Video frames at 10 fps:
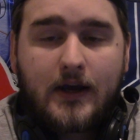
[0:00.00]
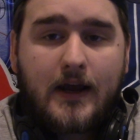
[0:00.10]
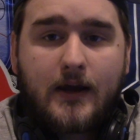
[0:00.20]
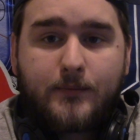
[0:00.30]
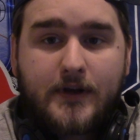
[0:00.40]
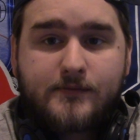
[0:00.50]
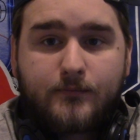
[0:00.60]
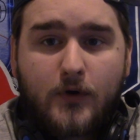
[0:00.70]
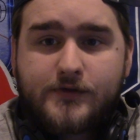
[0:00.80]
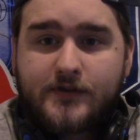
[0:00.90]
and
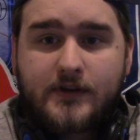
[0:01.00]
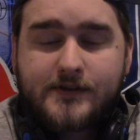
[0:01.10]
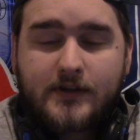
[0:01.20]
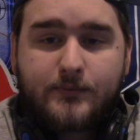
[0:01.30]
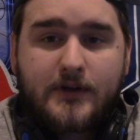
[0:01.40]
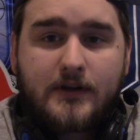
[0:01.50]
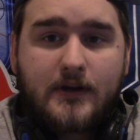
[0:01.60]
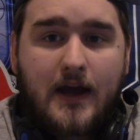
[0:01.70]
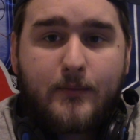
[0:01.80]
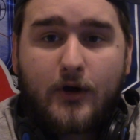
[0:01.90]
mostly it's going to be
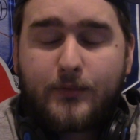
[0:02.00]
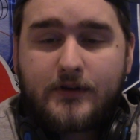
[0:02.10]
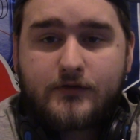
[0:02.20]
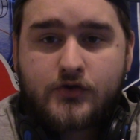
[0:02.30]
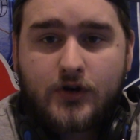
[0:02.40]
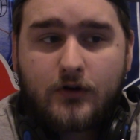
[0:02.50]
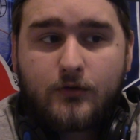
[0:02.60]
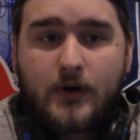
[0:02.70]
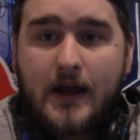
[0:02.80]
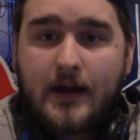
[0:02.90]
MLB The
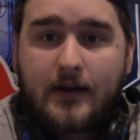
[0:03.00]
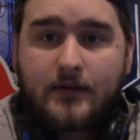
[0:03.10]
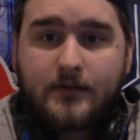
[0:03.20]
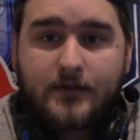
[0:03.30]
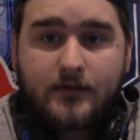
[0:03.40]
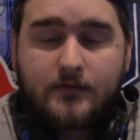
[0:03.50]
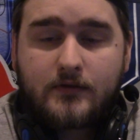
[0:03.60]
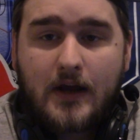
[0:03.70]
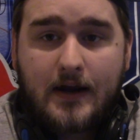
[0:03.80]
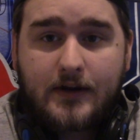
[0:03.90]
Show and
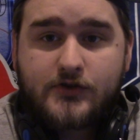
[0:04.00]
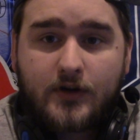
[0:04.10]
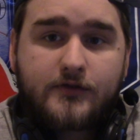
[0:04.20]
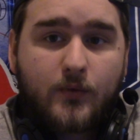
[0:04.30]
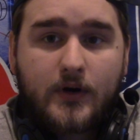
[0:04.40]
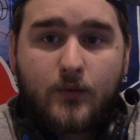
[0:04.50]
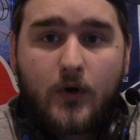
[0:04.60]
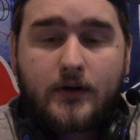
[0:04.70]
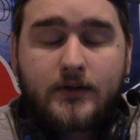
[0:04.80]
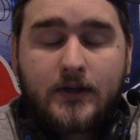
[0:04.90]
NHL
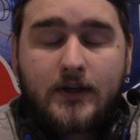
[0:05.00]
21.